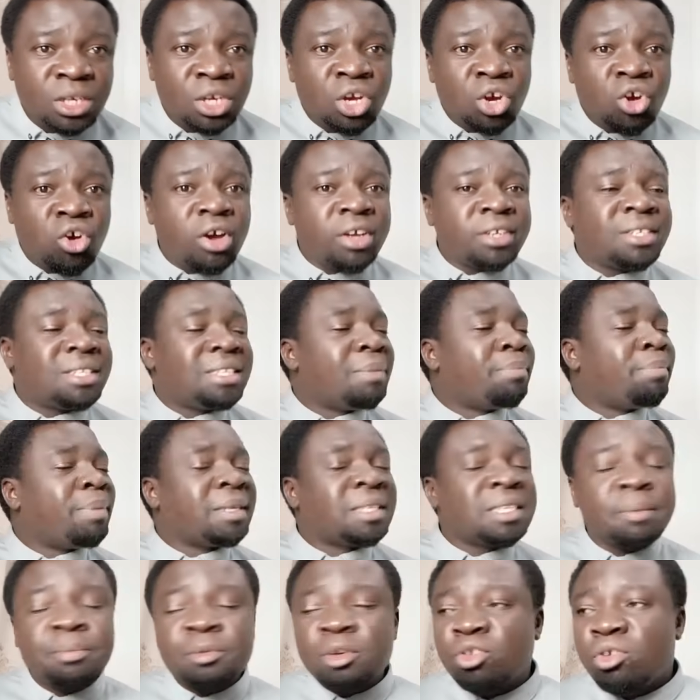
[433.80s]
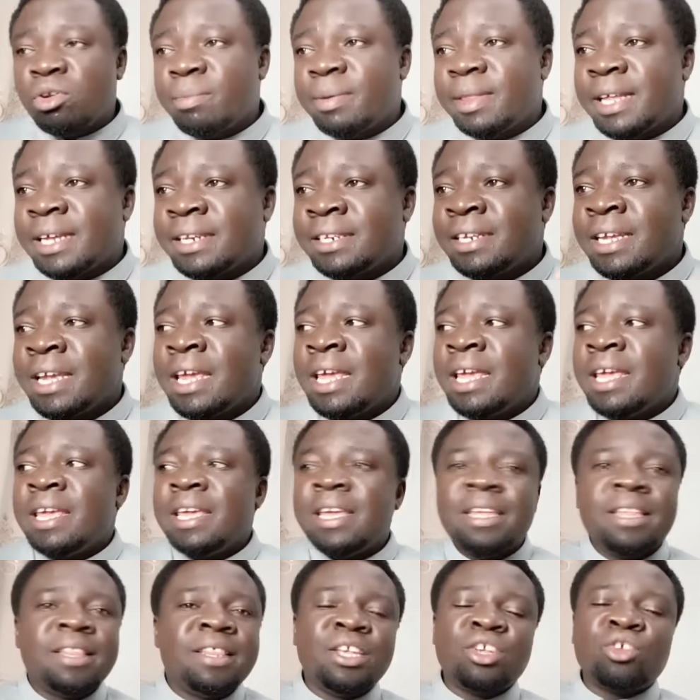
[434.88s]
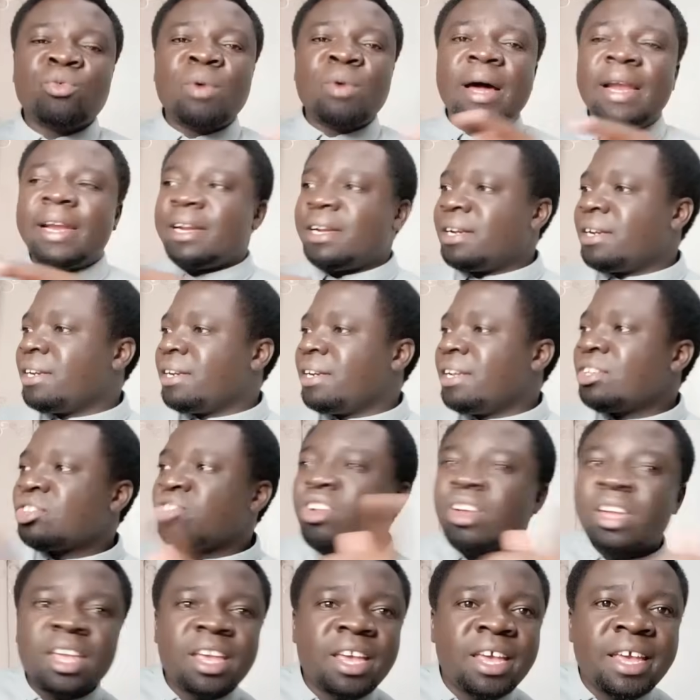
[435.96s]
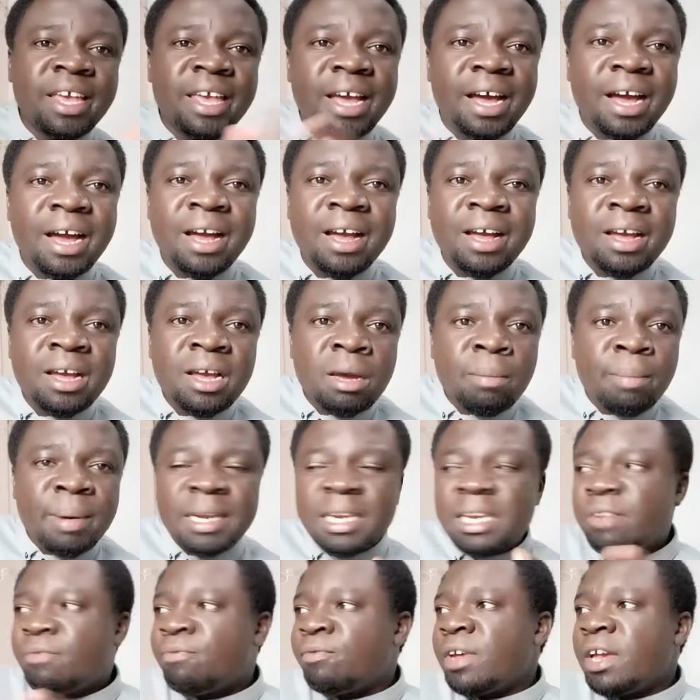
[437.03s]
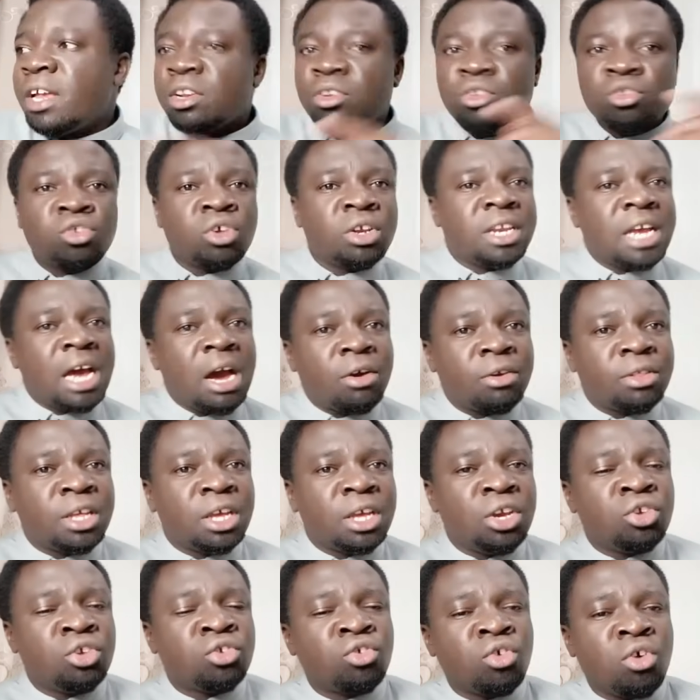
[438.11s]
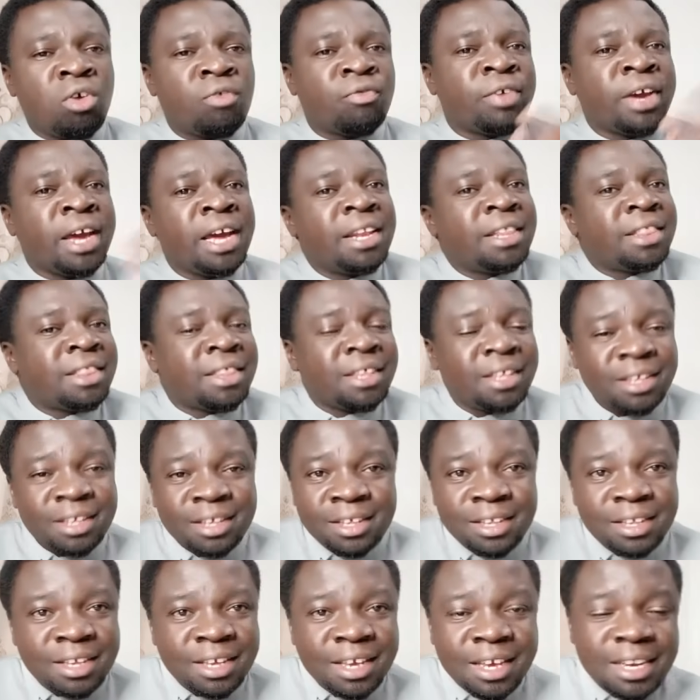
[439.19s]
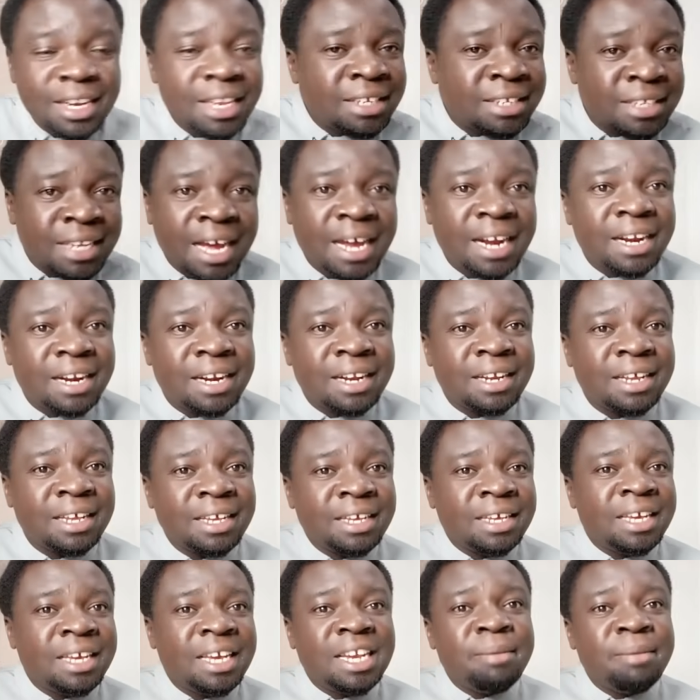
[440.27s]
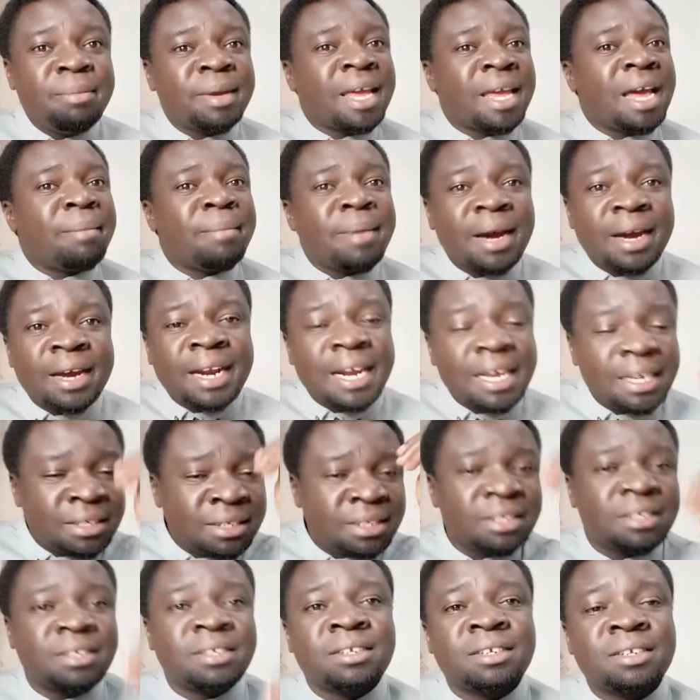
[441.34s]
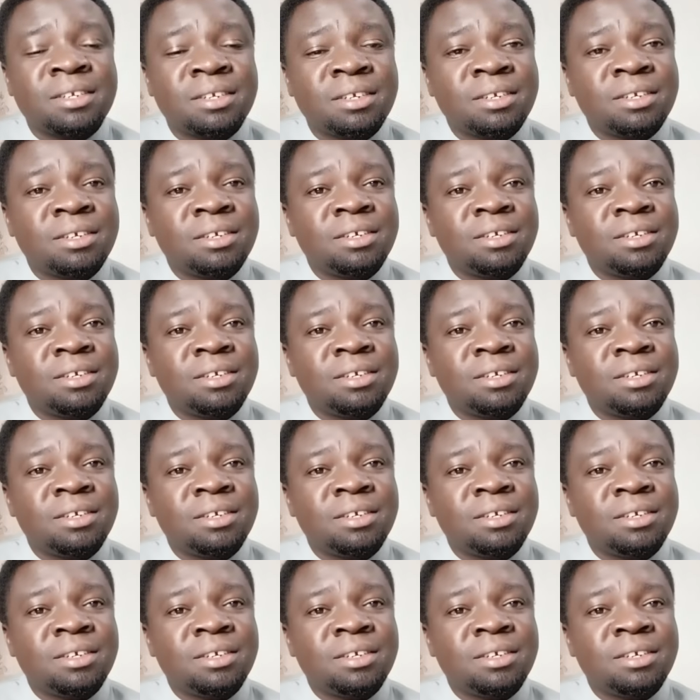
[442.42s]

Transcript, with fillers: Because the perception will be that this one is talking here, but he failed to sort out the issue of health in his country. It became a crisis.